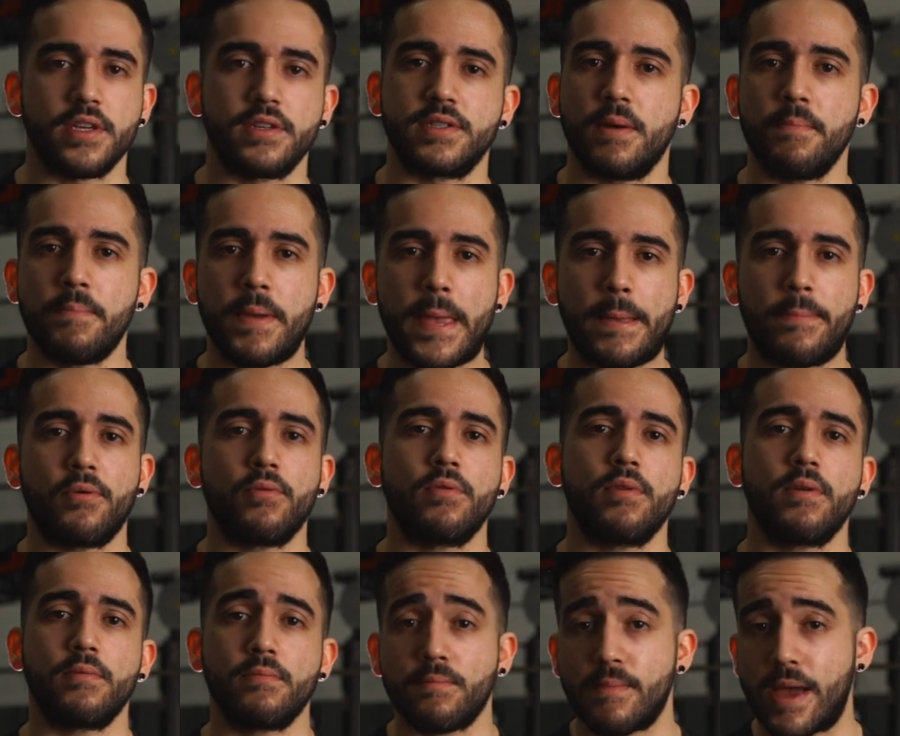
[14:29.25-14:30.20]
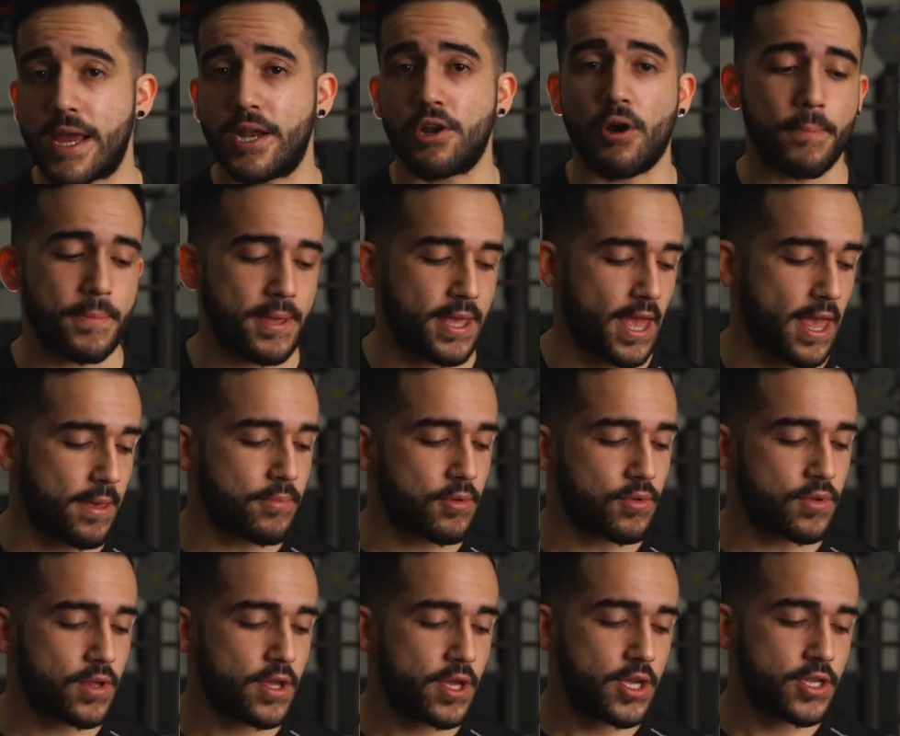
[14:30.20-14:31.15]
Some people may not be
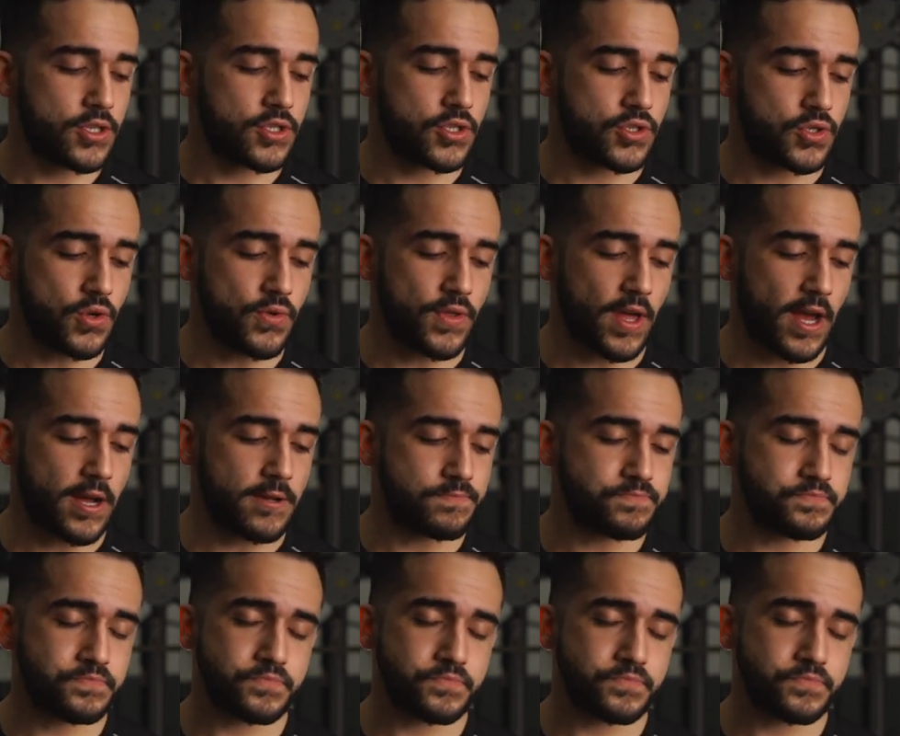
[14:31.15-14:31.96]
able to do that.